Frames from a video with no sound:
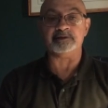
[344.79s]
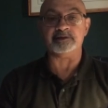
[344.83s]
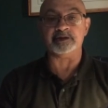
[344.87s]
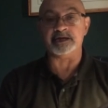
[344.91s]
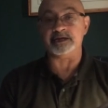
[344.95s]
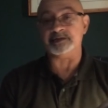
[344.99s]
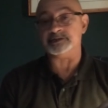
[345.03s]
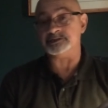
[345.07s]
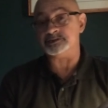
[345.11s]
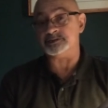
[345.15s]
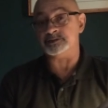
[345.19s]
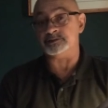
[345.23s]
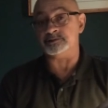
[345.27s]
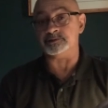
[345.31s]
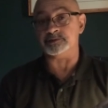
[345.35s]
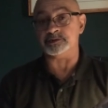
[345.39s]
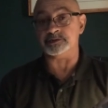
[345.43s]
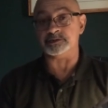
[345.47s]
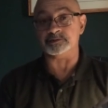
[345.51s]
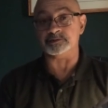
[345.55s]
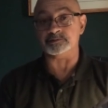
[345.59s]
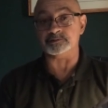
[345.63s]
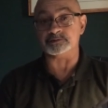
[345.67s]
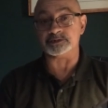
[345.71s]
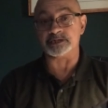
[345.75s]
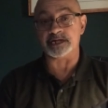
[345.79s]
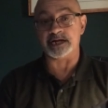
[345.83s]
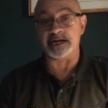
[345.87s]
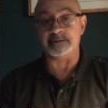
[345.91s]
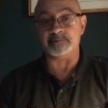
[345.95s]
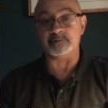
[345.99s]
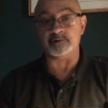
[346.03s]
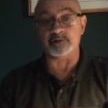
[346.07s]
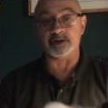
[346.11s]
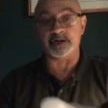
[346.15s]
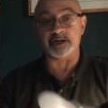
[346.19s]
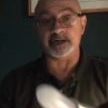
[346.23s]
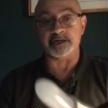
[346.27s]
Now that you know you use
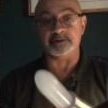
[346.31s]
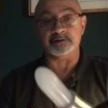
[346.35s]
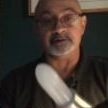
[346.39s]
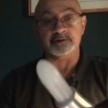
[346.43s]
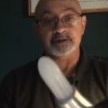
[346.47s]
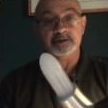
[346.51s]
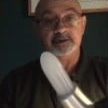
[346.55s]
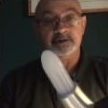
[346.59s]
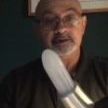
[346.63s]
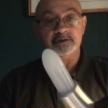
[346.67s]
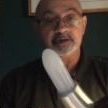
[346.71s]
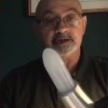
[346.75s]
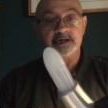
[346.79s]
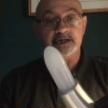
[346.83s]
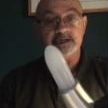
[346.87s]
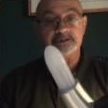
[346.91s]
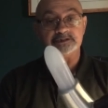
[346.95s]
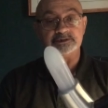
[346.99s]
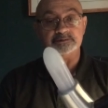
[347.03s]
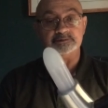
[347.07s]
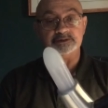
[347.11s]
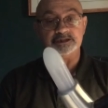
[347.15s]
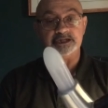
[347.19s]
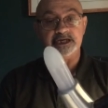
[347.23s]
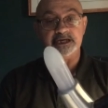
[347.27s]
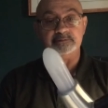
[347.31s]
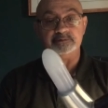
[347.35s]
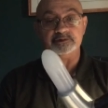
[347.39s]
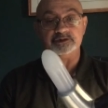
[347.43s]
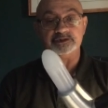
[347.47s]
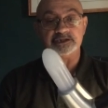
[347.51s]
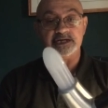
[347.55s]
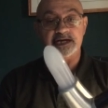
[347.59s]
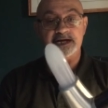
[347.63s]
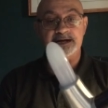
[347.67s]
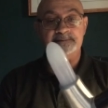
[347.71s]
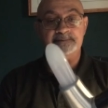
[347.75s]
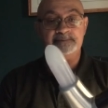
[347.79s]
Kyberlite Custom Saber
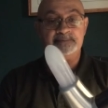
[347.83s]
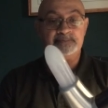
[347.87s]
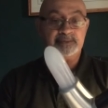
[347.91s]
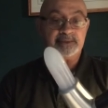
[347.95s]
Shop,